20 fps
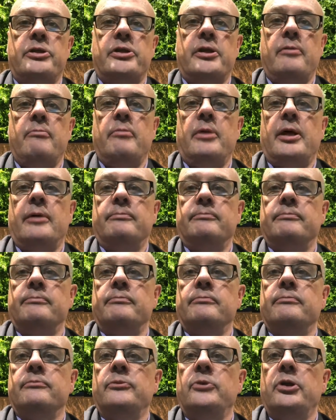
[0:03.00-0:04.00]
December.
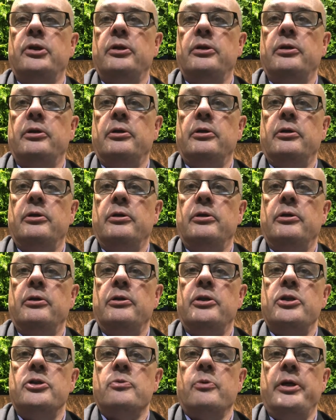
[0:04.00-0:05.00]

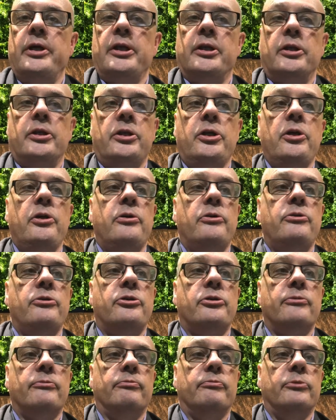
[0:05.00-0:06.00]
This week in the
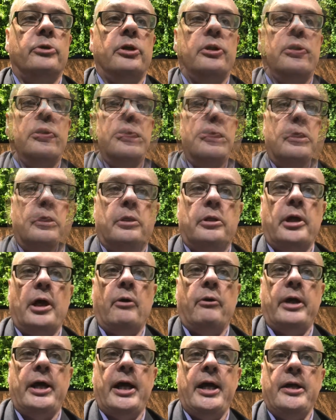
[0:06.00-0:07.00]
news,
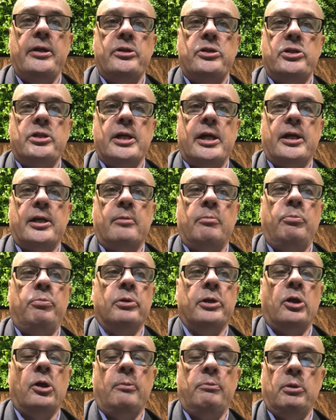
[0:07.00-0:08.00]
go ahead, start
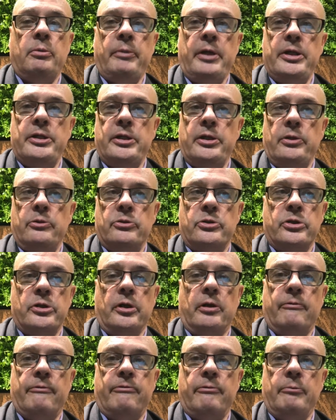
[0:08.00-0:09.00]
complimenting
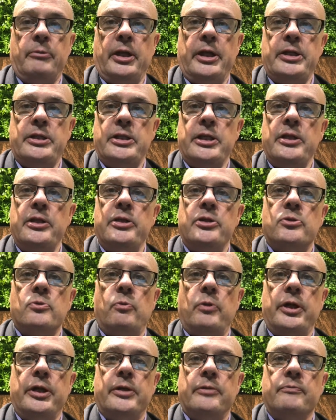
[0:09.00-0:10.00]
yourself from LinkedIn
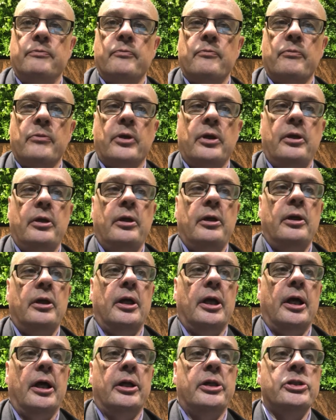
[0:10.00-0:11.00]
this week.
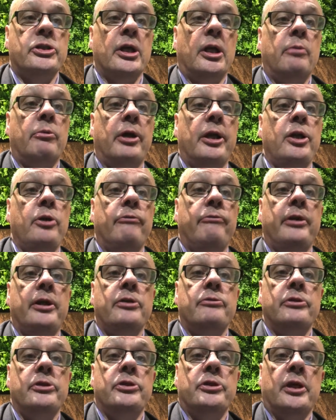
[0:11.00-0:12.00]
Celebrating your
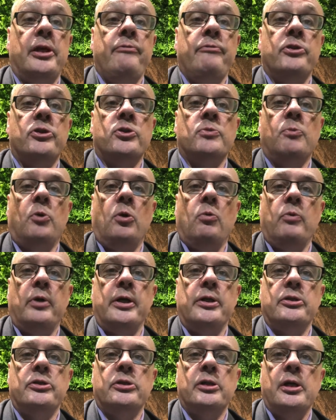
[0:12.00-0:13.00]
victories, even the small
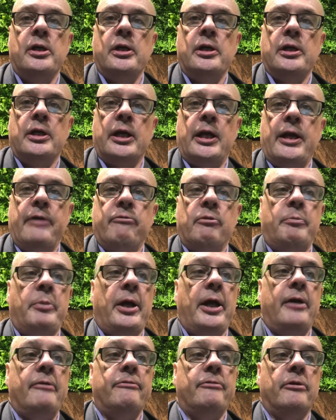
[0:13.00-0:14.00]
ones, can have a
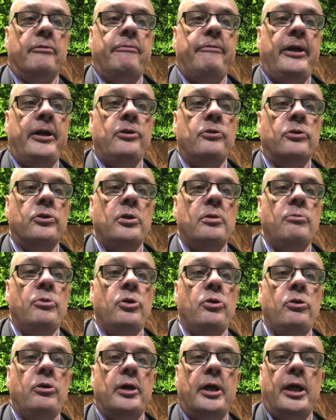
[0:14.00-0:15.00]
powerful effect on your
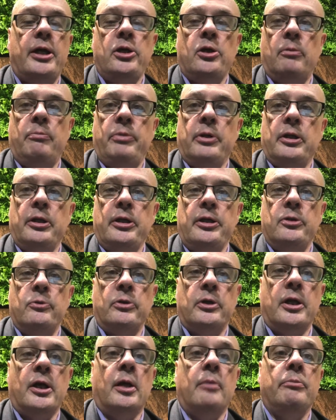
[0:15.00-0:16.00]
mood and your ability
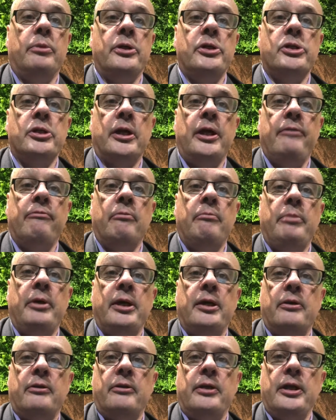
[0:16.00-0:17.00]
to accomplish even
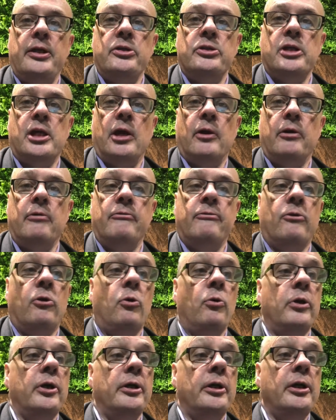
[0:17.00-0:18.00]
bigger things going
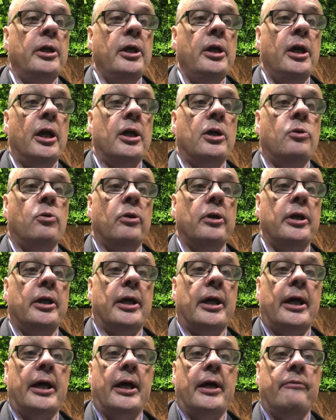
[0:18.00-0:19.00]
forward,
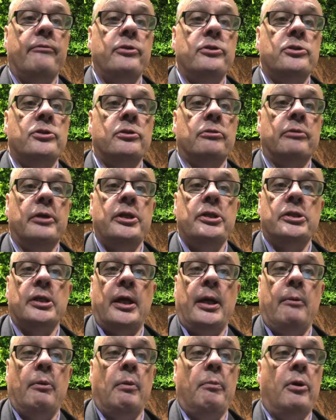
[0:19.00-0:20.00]
according to Harvard's
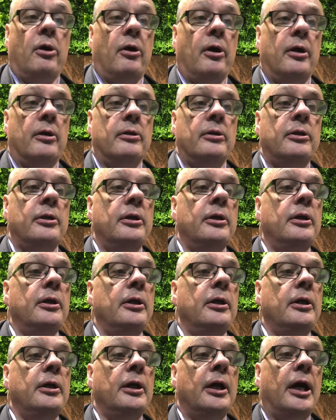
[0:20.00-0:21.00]
Teresa Amabile.
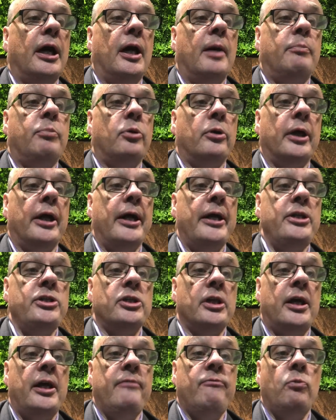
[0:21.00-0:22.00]

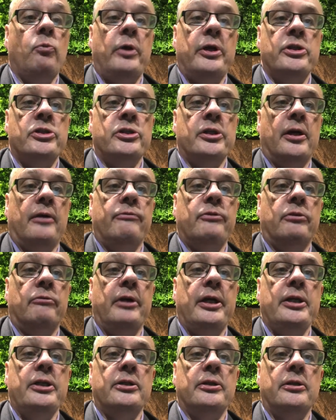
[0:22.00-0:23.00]
Praise, even when
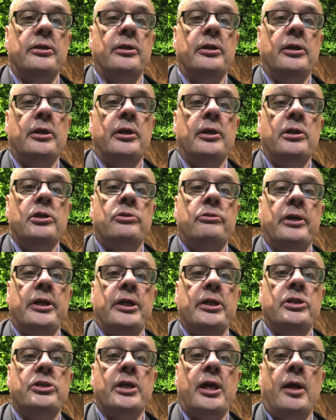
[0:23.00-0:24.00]
self-directed,
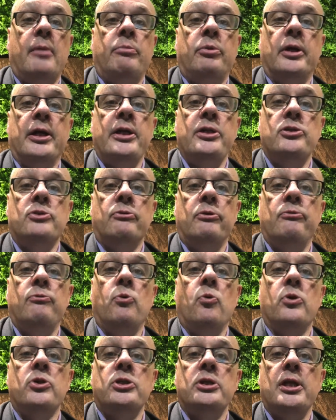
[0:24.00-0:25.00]
triggers our brain's
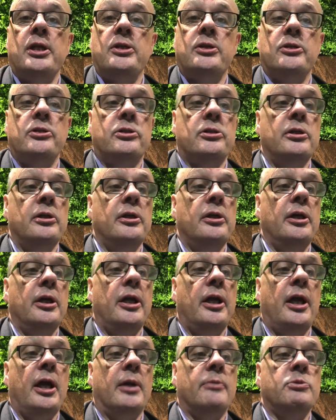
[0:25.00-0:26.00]
reward centres
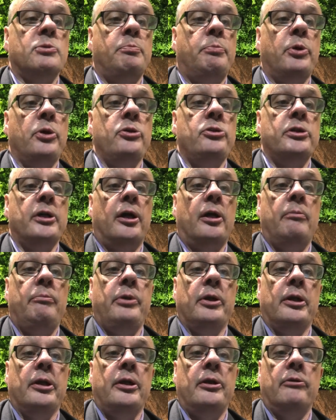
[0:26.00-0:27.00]
and helps boost our
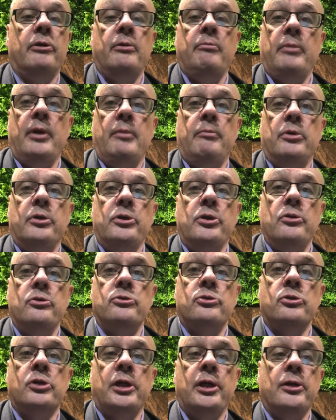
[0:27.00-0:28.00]
ability to remember
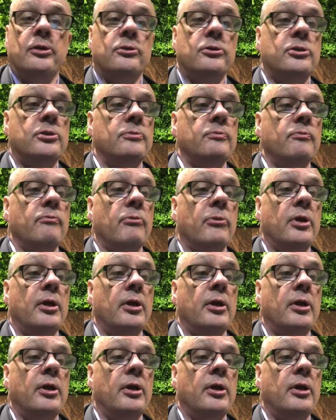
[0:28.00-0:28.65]
new skills.